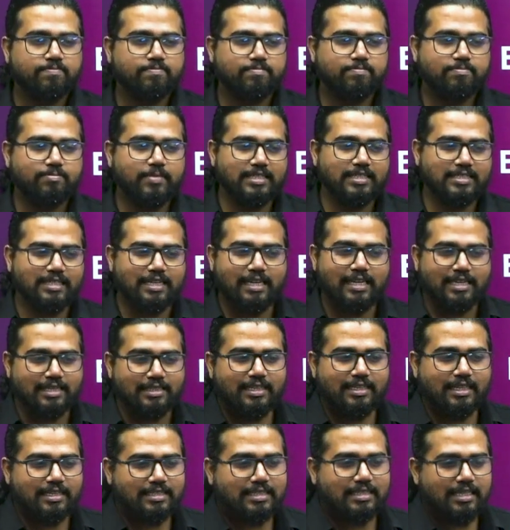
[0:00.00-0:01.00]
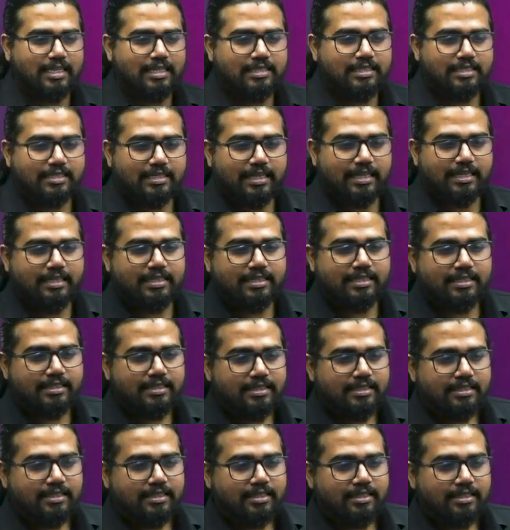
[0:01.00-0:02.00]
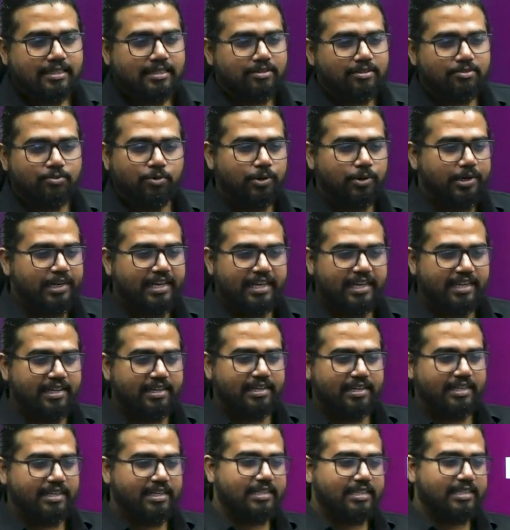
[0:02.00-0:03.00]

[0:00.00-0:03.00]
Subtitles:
Basically, the exchange rate, near-rear